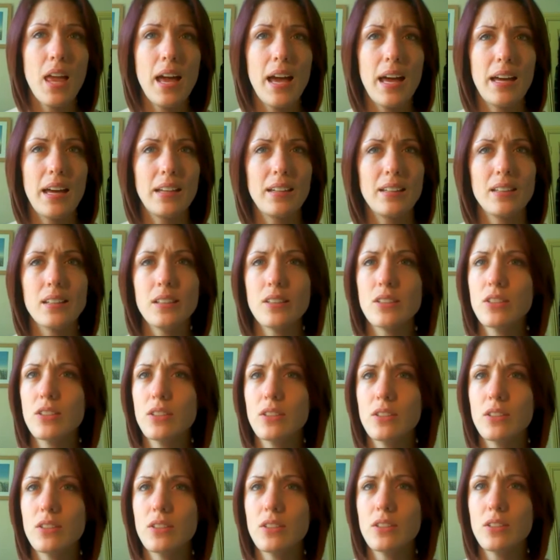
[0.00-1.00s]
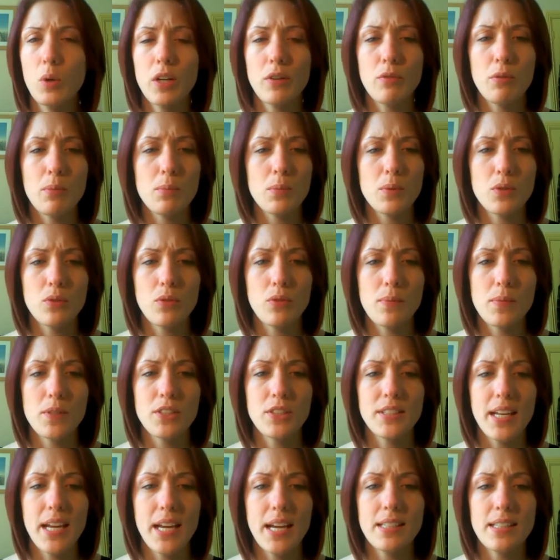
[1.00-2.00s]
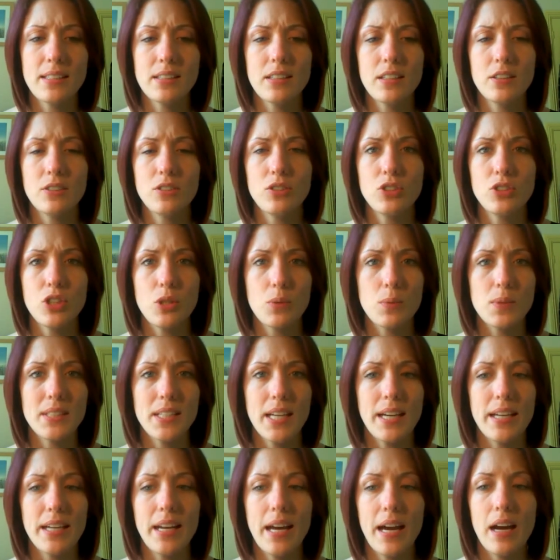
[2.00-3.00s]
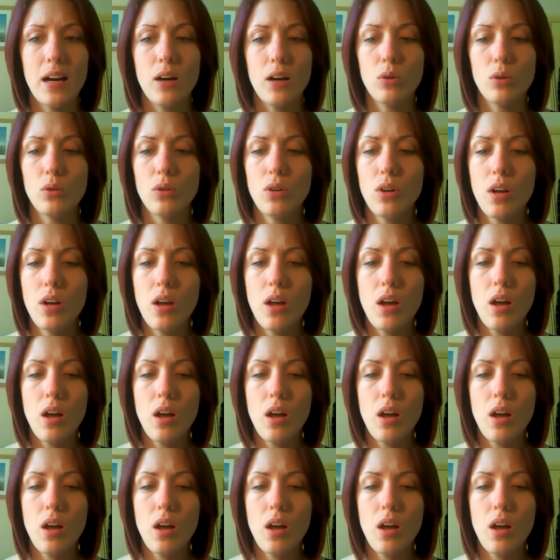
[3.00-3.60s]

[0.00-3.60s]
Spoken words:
And one of them was from the States, and she was saying how